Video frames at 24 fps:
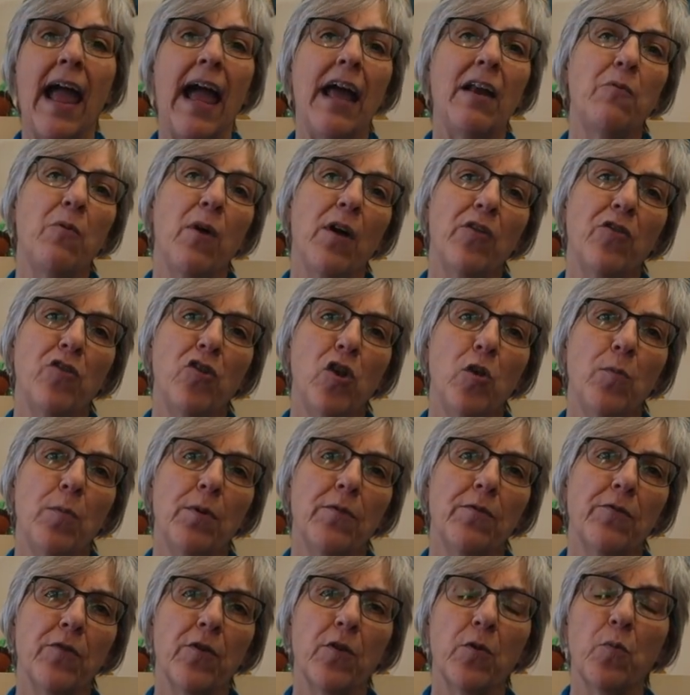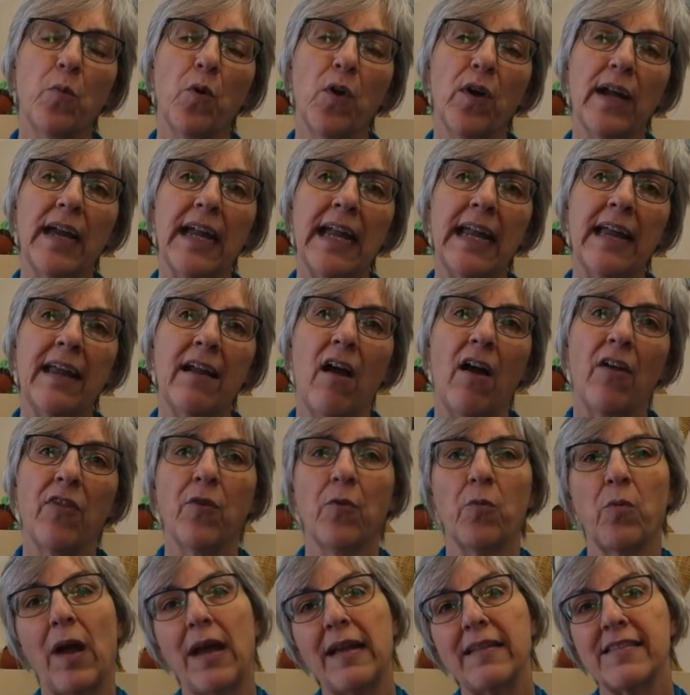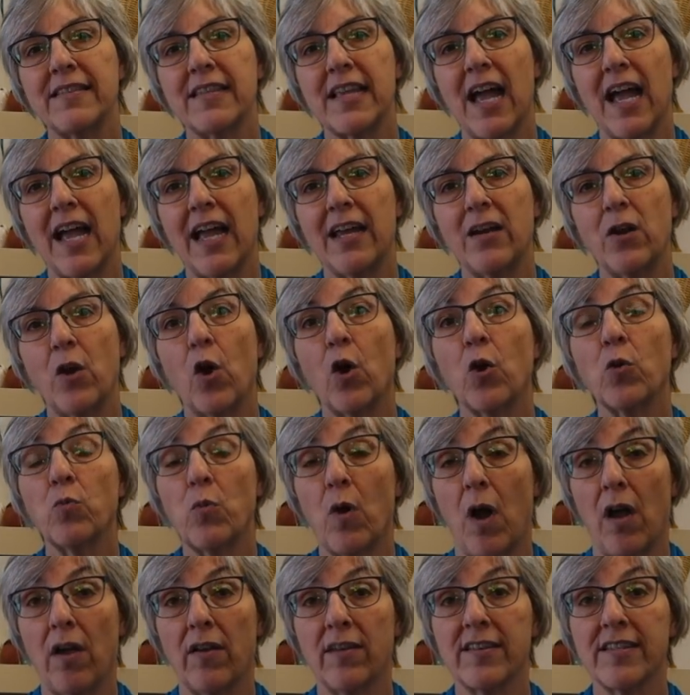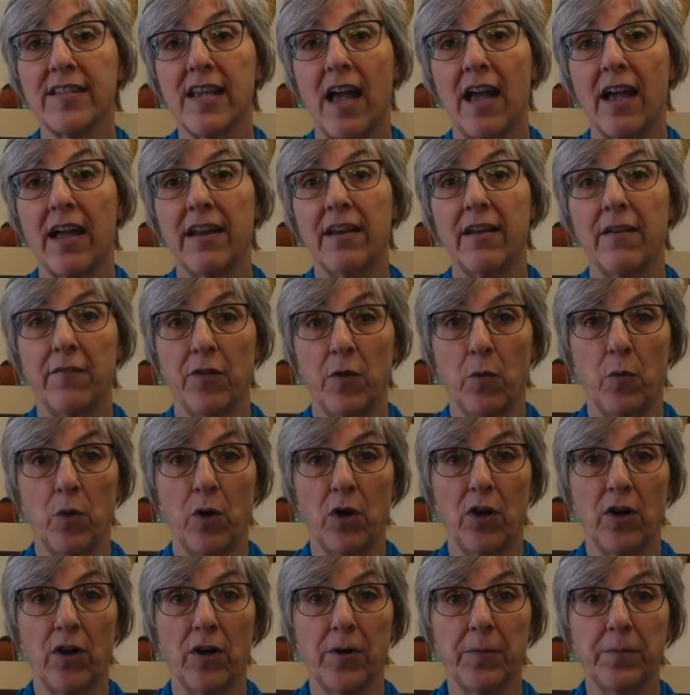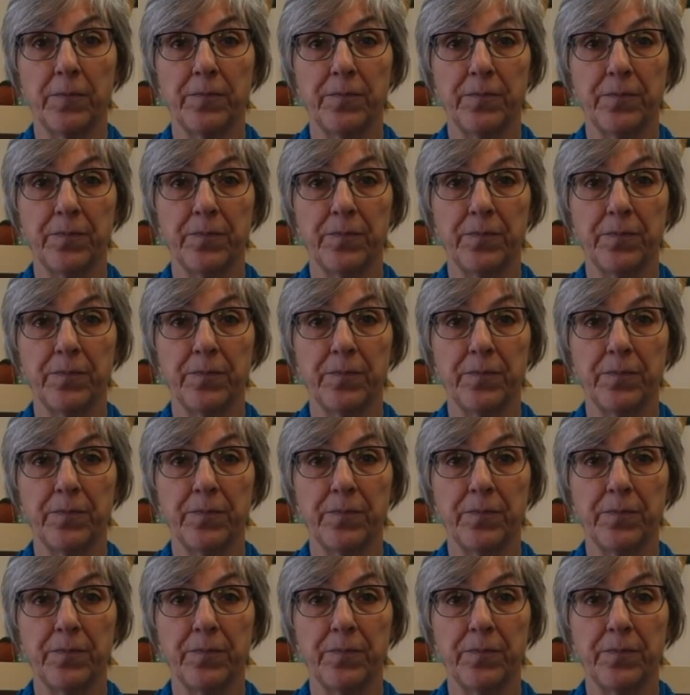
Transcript: and whether you prefer working it on the right side or wrong side of the work.